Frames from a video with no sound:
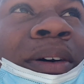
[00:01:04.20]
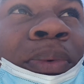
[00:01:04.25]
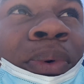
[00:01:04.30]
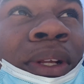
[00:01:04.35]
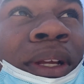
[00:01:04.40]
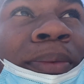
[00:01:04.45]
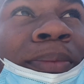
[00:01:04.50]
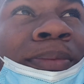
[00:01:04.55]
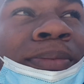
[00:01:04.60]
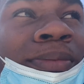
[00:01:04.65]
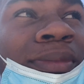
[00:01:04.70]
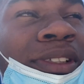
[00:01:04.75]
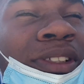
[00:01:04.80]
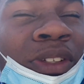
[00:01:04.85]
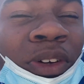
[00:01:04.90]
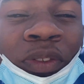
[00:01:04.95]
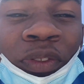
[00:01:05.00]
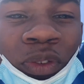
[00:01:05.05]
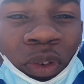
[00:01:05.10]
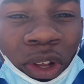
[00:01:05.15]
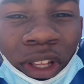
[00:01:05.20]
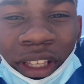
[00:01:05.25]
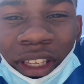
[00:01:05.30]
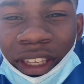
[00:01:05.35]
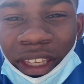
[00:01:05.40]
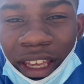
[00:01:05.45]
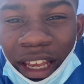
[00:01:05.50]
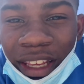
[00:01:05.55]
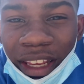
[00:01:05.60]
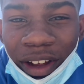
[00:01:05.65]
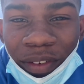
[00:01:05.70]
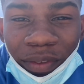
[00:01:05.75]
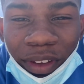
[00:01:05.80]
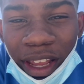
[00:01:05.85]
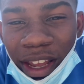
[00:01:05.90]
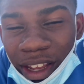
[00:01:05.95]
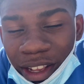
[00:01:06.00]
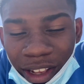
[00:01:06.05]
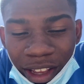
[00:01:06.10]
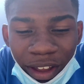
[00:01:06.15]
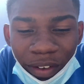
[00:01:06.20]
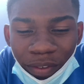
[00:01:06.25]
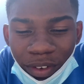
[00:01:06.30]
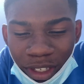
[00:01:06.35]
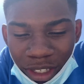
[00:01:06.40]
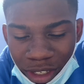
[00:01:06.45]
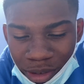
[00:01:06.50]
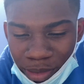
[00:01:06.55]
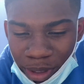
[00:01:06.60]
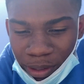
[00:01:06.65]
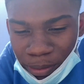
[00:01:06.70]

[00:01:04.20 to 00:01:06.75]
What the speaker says: about them stuff with cat have 9 life, you see me?